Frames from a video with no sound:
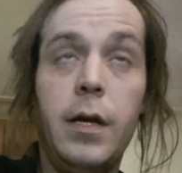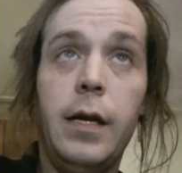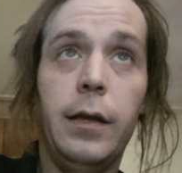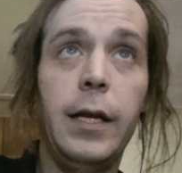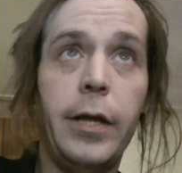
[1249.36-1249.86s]

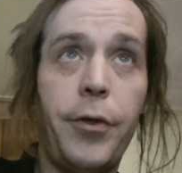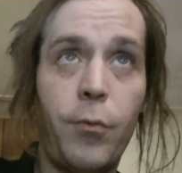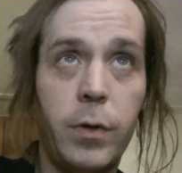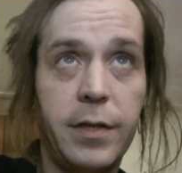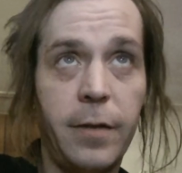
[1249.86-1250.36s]
Lilith
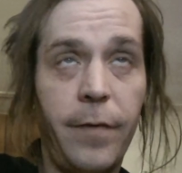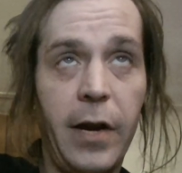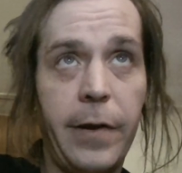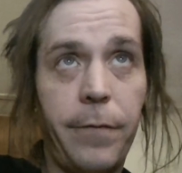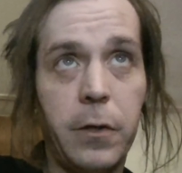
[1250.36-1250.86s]
was the
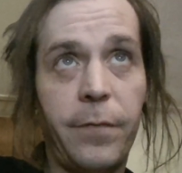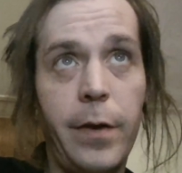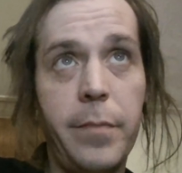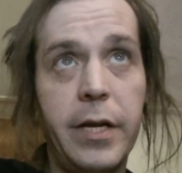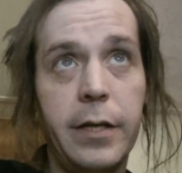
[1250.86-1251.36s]
very first
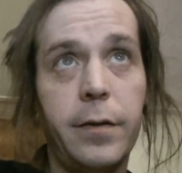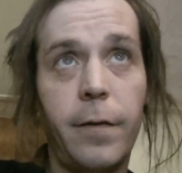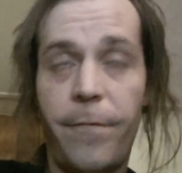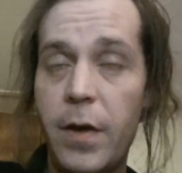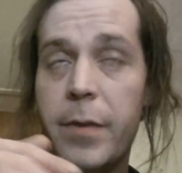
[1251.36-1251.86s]

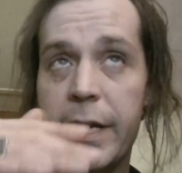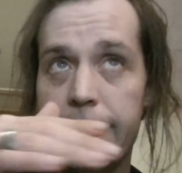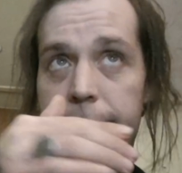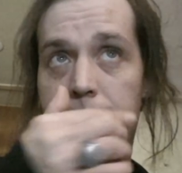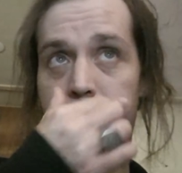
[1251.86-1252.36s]

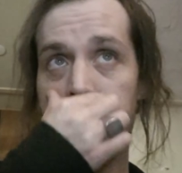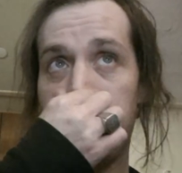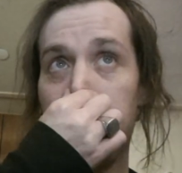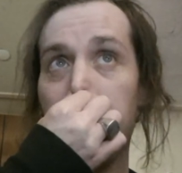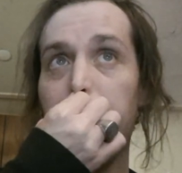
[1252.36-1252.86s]
feminist,
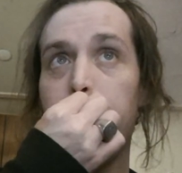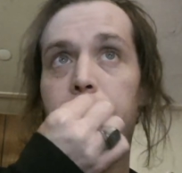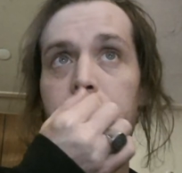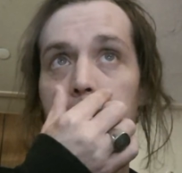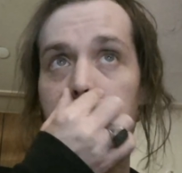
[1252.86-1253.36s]

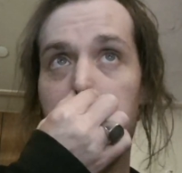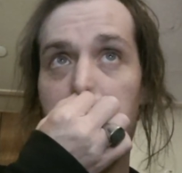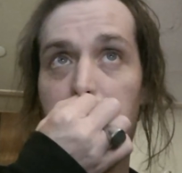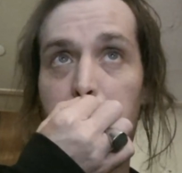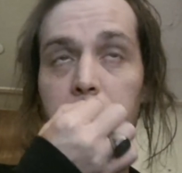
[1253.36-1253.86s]

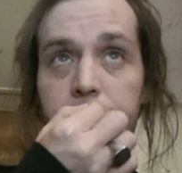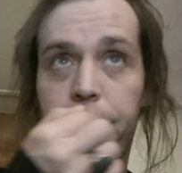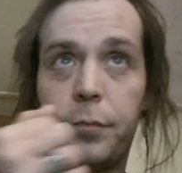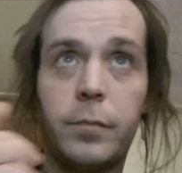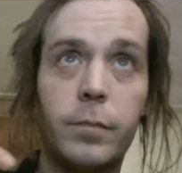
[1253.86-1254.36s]
you know,
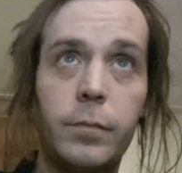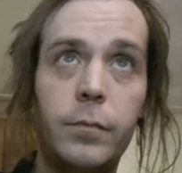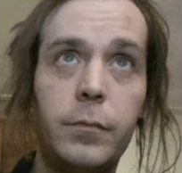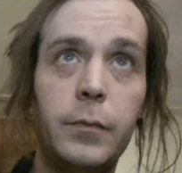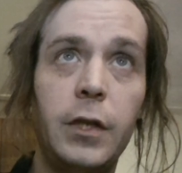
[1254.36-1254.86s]

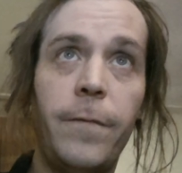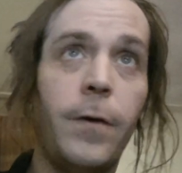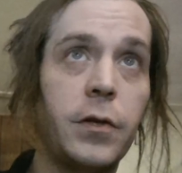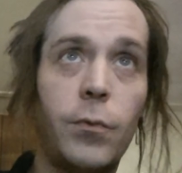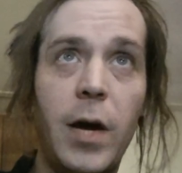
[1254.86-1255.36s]

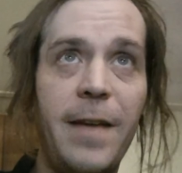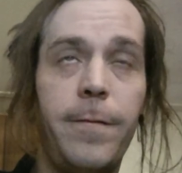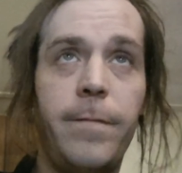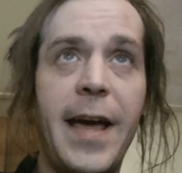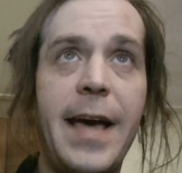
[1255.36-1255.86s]
first wife
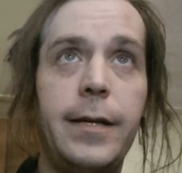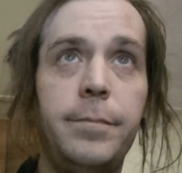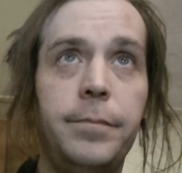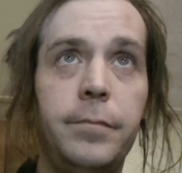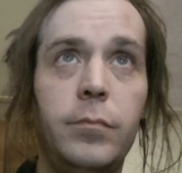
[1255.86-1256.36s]
of
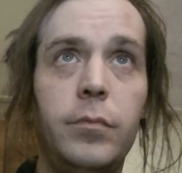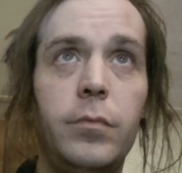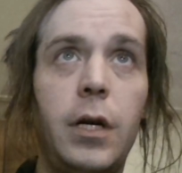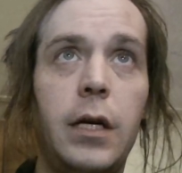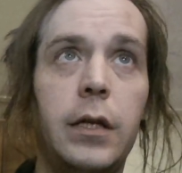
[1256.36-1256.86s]
Adam.
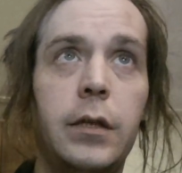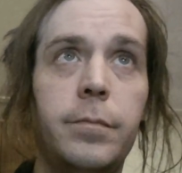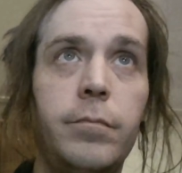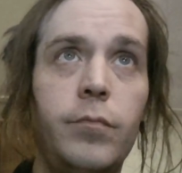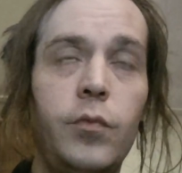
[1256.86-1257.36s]

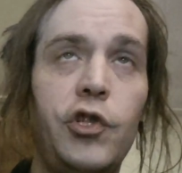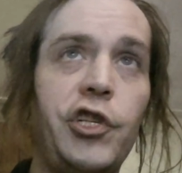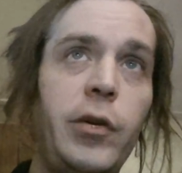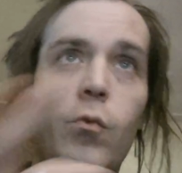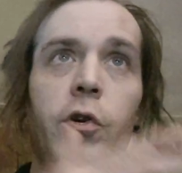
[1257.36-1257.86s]

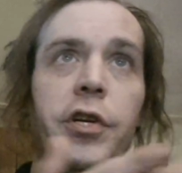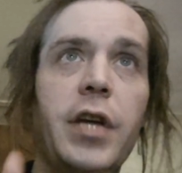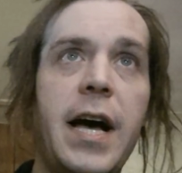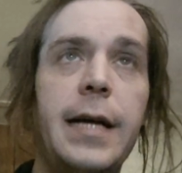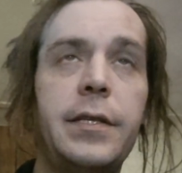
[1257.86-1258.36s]
She would
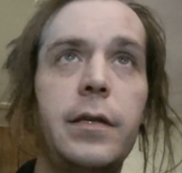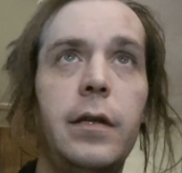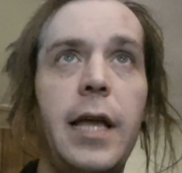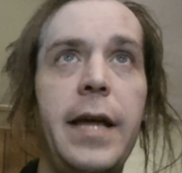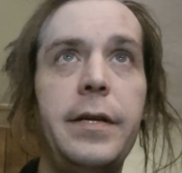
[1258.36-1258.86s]
not
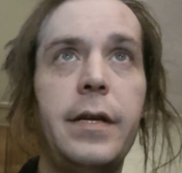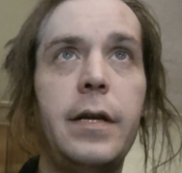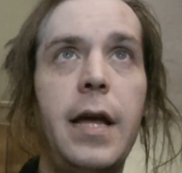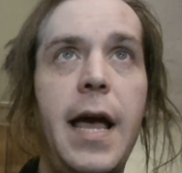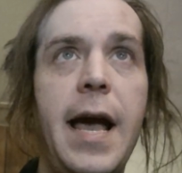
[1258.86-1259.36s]
let
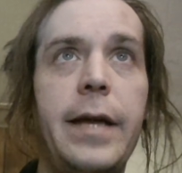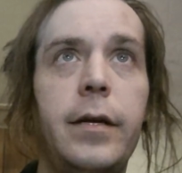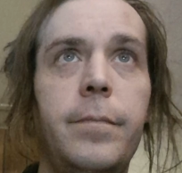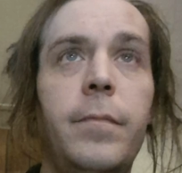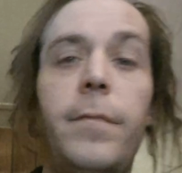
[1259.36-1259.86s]

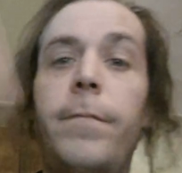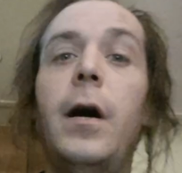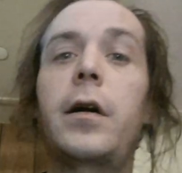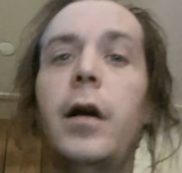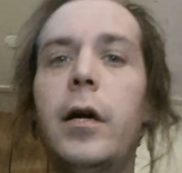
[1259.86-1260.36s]
Adam
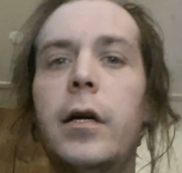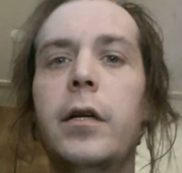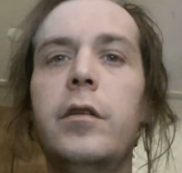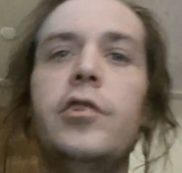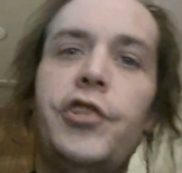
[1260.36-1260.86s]
fuck her.
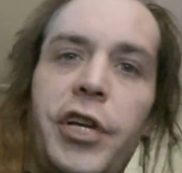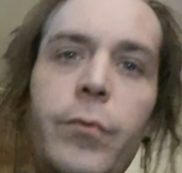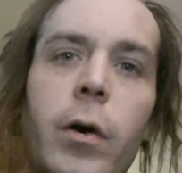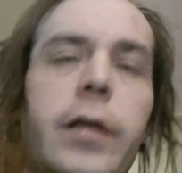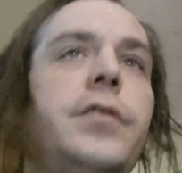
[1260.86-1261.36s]
She
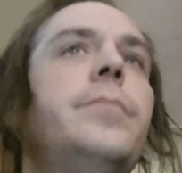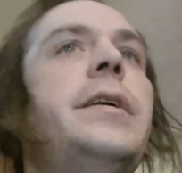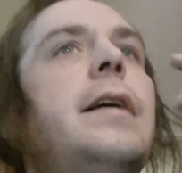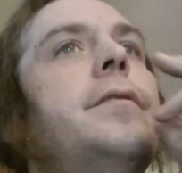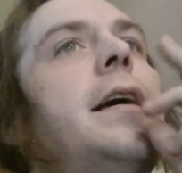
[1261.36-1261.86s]
wanted to
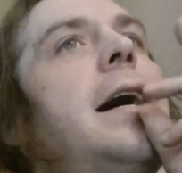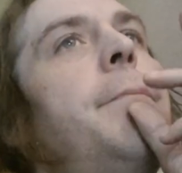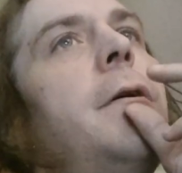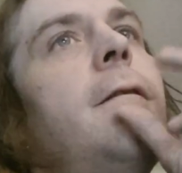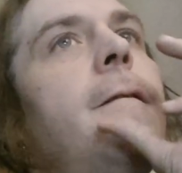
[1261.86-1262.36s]
be on top.
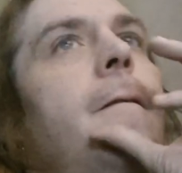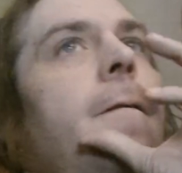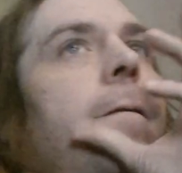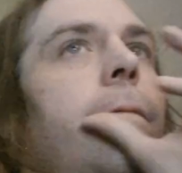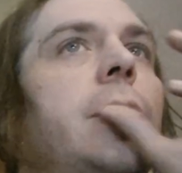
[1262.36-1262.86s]

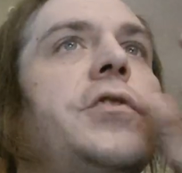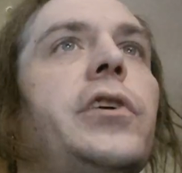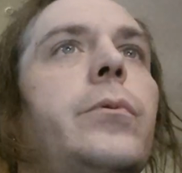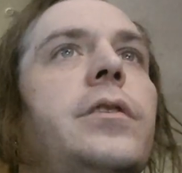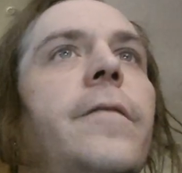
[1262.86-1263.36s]

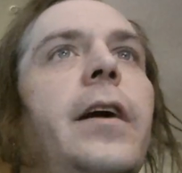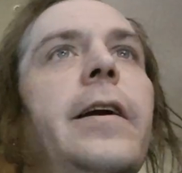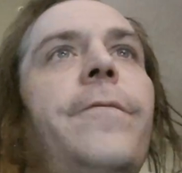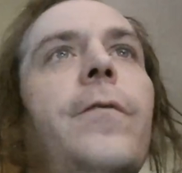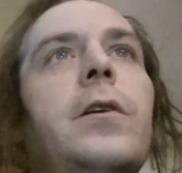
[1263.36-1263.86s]
She was the
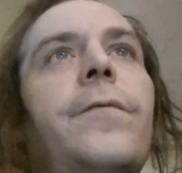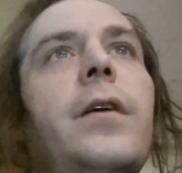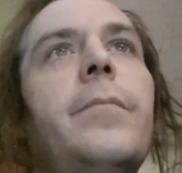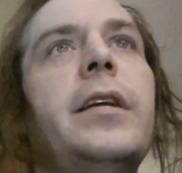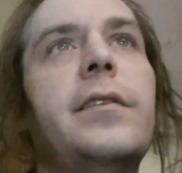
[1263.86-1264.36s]
very first
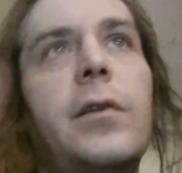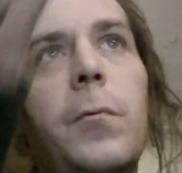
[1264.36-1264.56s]
feminist. So